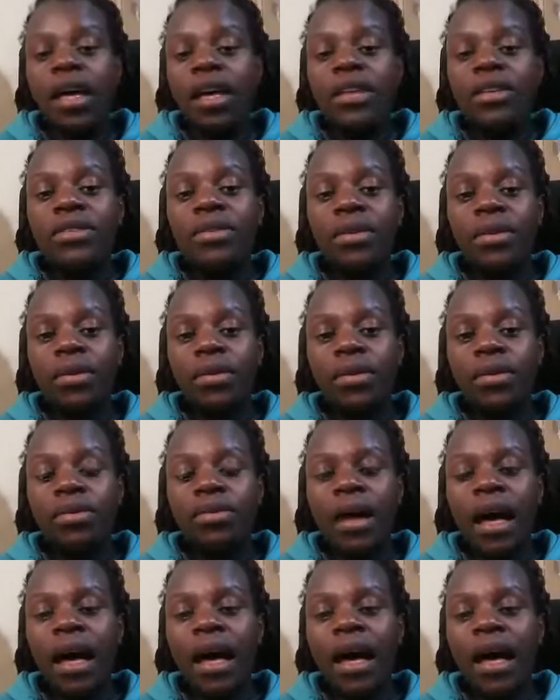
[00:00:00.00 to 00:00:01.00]
So
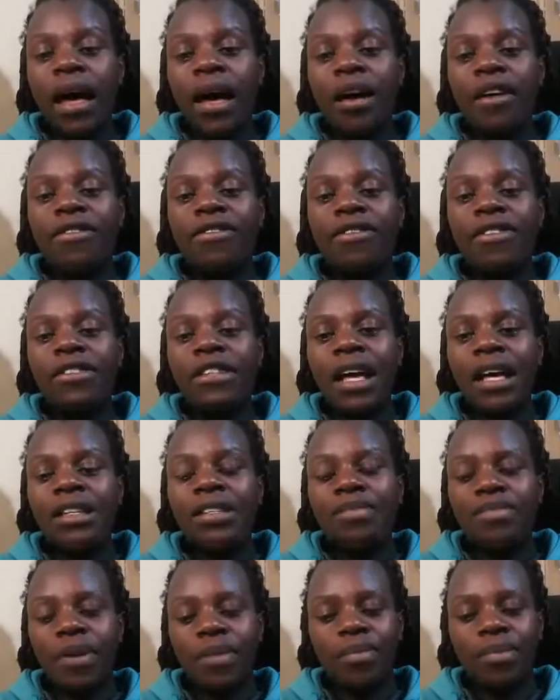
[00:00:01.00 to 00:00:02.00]
for
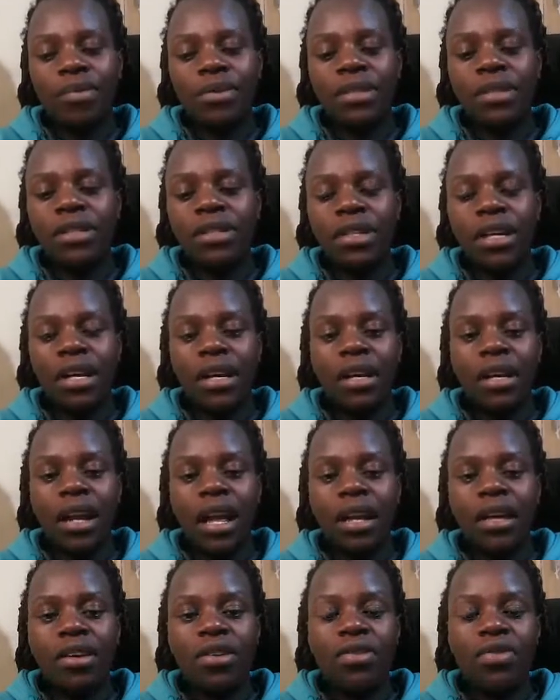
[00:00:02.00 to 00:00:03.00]
such people, say
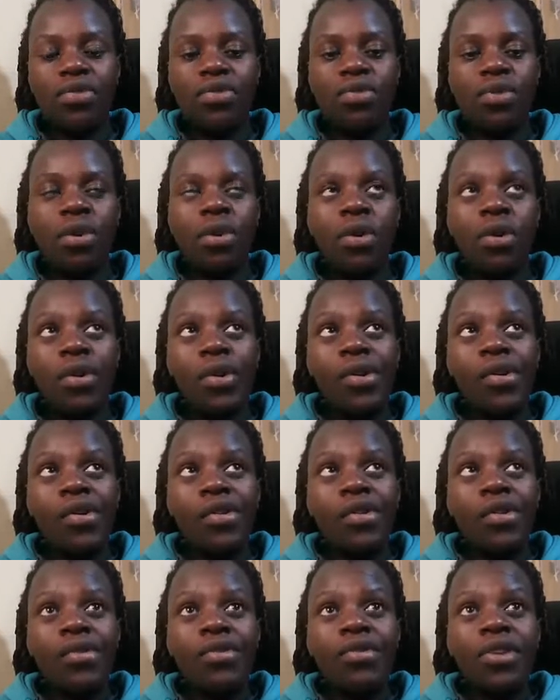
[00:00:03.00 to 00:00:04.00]
like
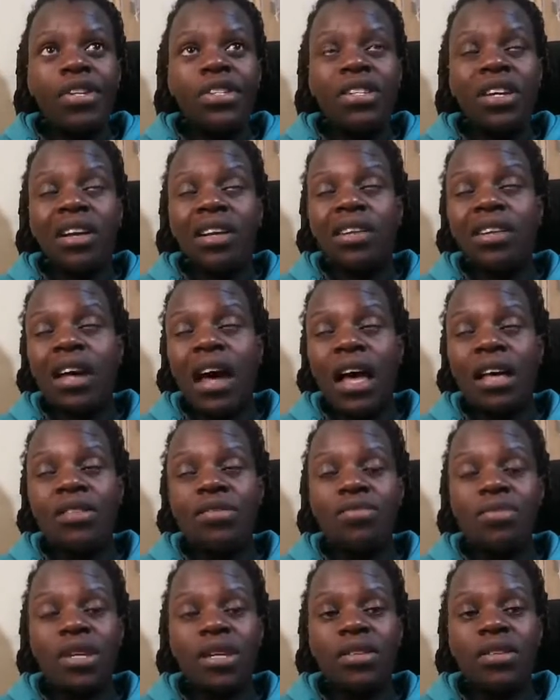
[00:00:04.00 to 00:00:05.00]
your child has
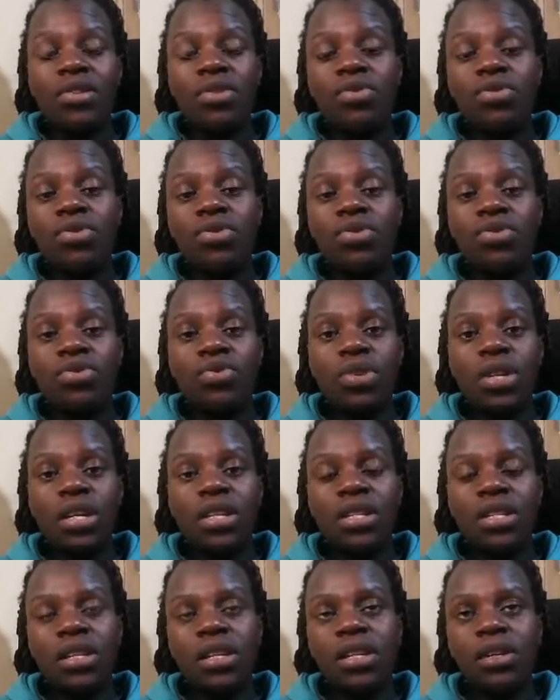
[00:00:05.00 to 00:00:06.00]
been used to
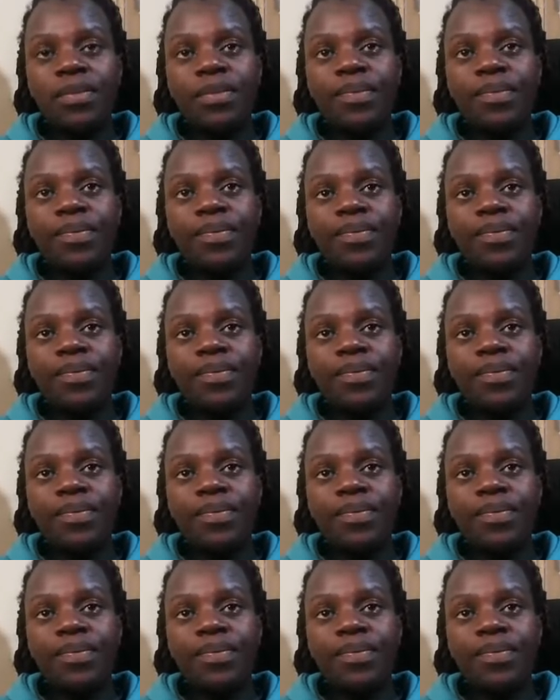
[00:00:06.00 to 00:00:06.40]
eating